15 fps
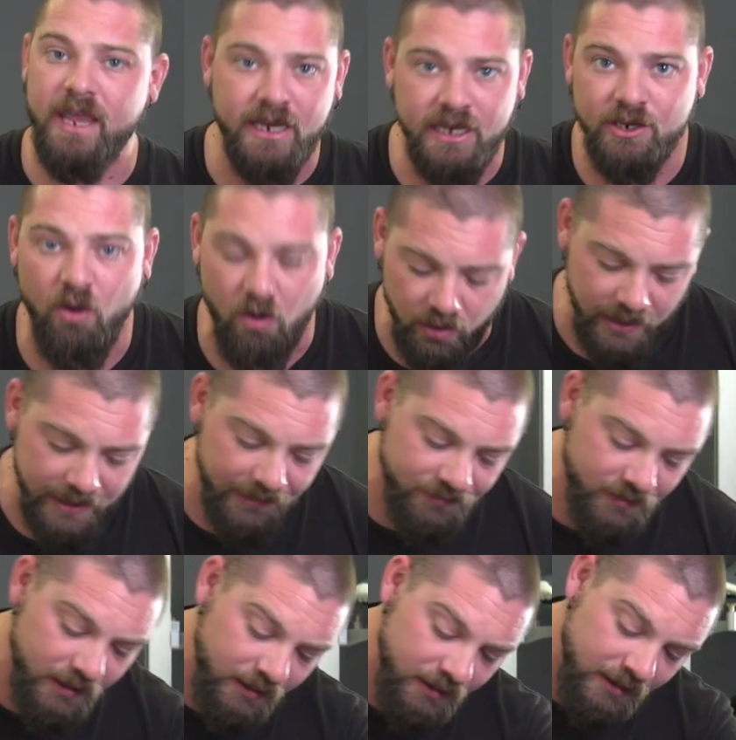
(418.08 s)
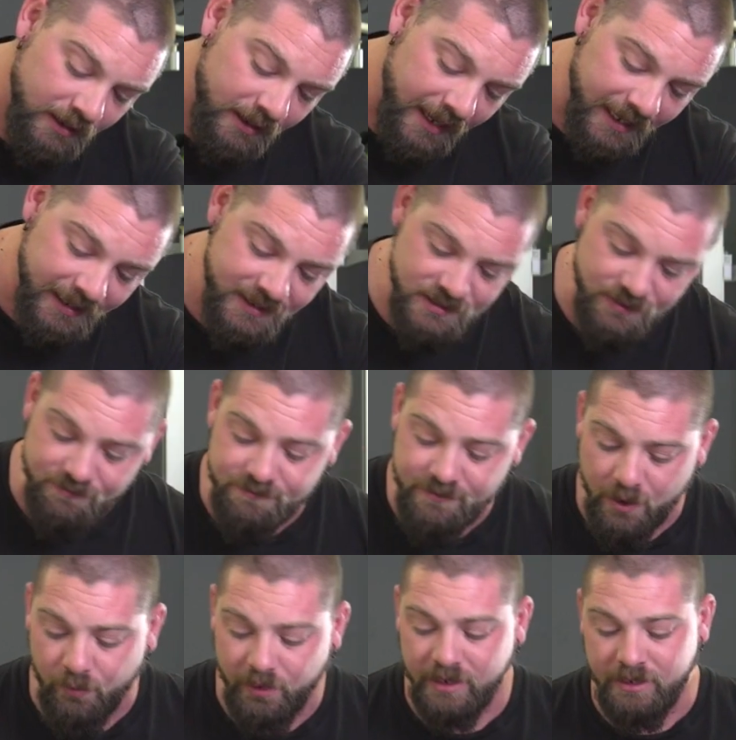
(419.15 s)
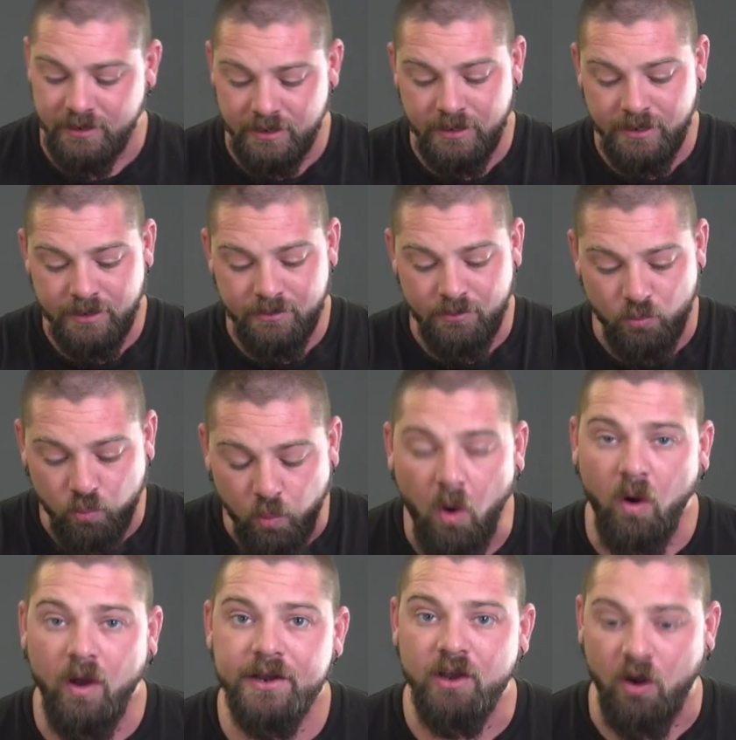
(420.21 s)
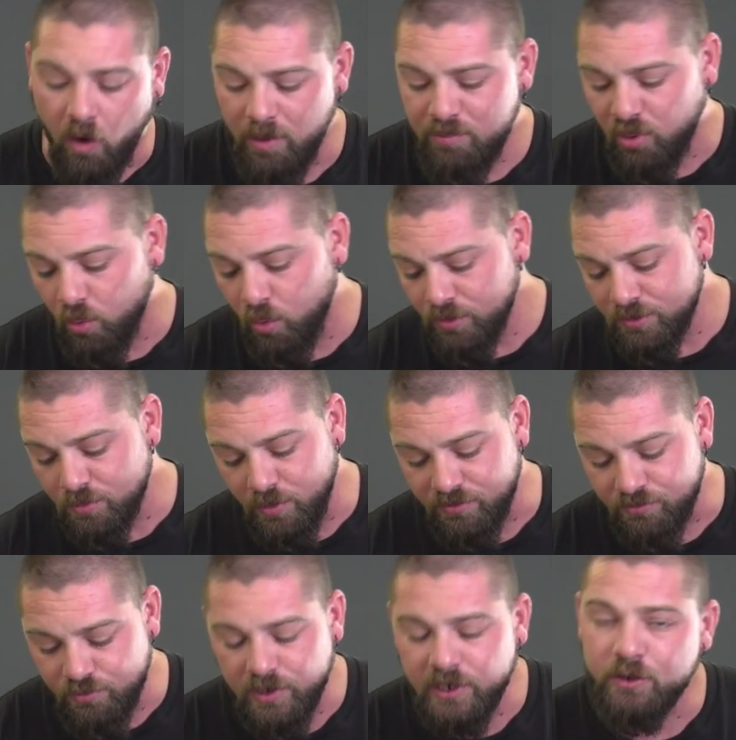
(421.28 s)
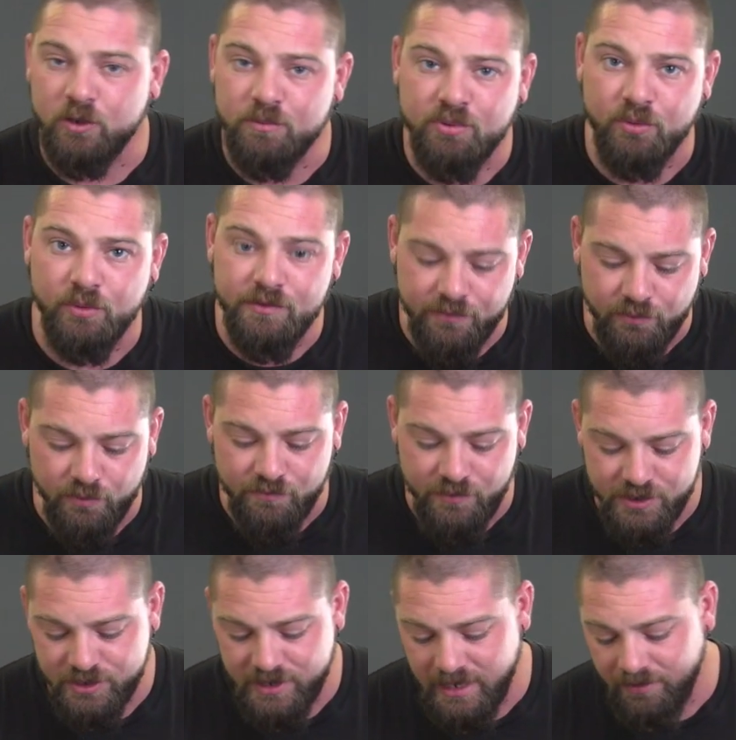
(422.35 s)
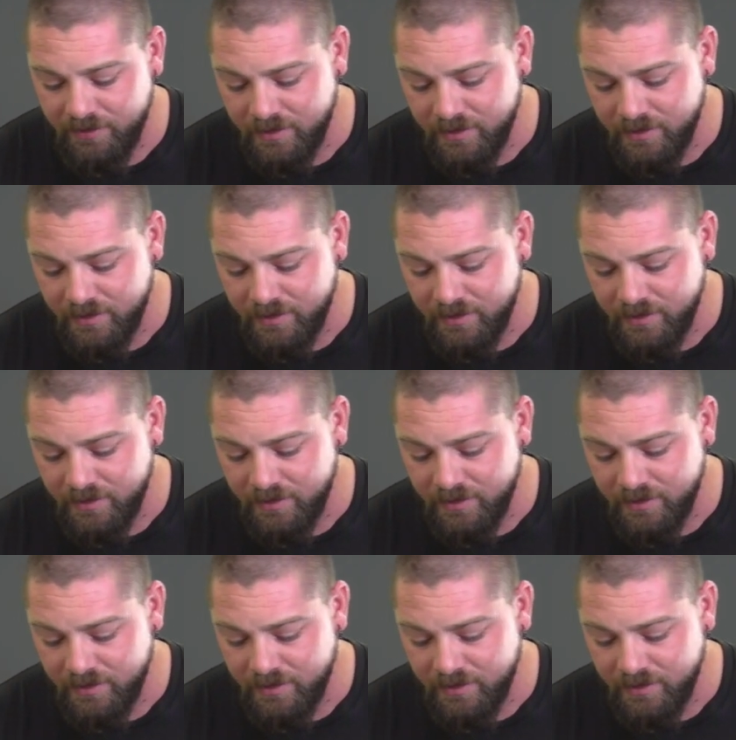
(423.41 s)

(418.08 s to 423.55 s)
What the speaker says: any goggle out there. It is a very wide eye port with really good peripheral vision out of